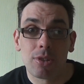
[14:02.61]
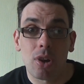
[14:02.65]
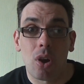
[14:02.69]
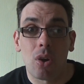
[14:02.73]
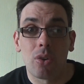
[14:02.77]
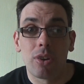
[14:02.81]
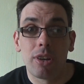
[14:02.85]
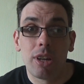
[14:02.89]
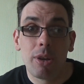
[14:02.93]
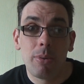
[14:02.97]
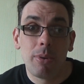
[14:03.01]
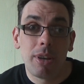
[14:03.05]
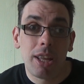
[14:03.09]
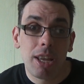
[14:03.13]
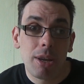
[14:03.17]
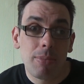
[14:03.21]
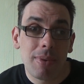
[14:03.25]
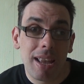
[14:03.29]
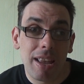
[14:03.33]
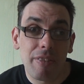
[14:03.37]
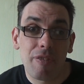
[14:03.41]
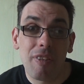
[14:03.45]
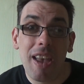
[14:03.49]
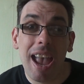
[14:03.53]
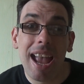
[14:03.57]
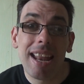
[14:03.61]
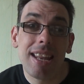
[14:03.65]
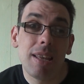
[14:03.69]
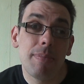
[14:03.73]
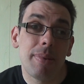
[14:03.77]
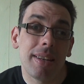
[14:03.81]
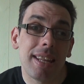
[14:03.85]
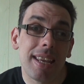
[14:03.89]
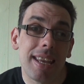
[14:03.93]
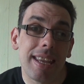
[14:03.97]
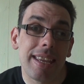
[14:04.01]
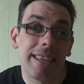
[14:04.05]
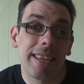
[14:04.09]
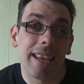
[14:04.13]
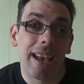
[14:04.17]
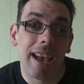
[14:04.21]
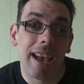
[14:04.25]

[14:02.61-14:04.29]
on Lulu. If anybody